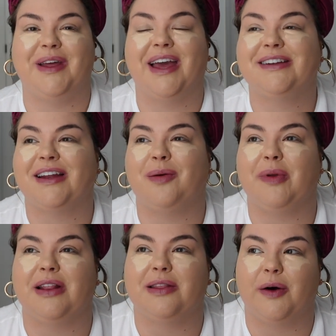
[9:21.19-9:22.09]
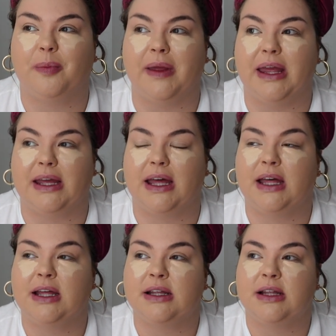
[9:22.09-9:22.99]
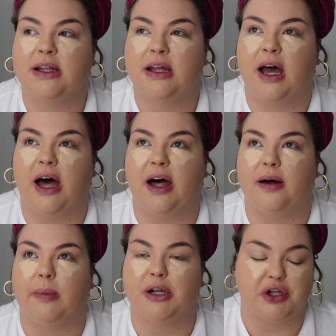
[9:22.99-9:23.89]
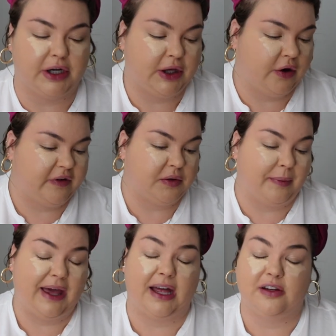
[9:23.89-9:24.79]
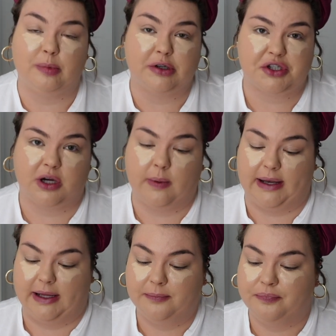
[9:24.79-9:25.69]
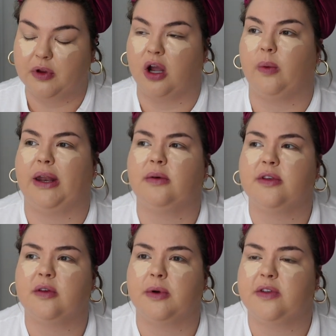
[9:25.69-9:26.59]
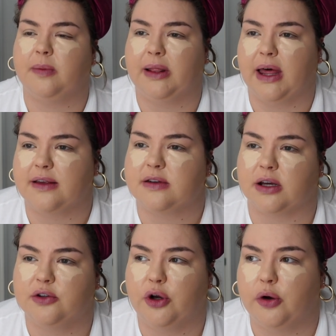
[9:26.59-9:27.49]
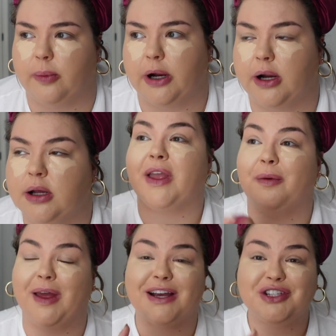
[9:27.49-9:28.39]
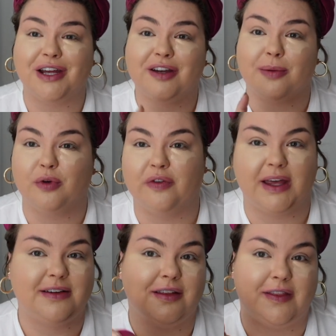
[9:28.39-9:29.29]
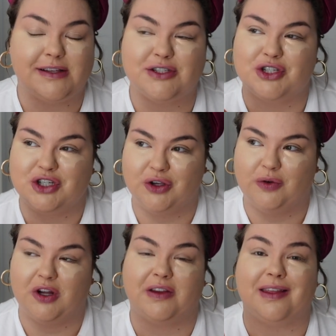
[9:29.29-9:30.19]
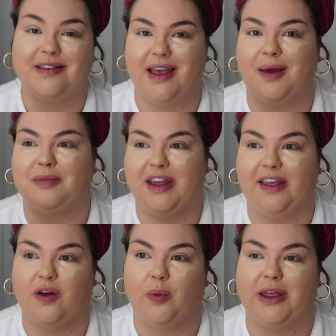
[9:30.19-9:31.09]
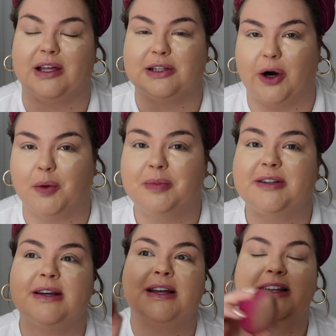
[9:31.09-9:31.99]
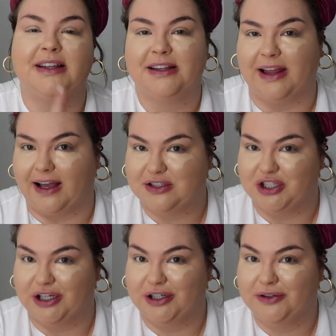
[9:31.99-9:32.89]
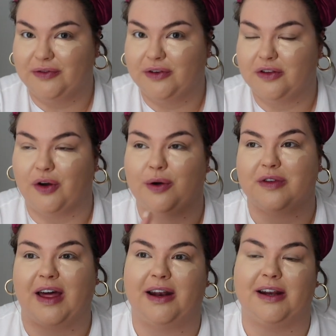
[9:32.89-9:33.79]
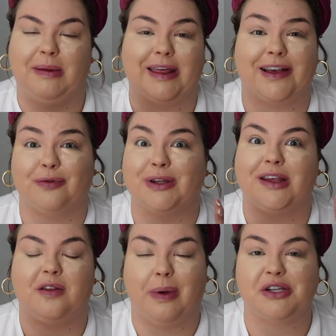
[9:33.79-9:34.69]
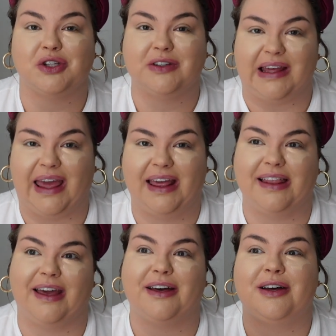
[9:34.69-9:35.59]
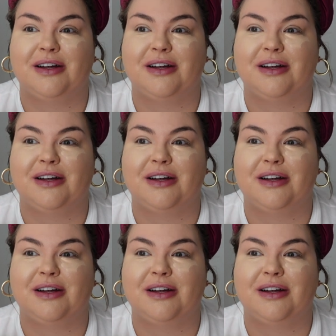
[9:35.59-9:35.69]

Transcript: we ended up eloping um, during COVID when we had to push our wedding. Our wedding was supposed to be last October. And we actually ended up moving it to this June on the same day that we eloped last year. So it was kind of gonna be like a really special day, like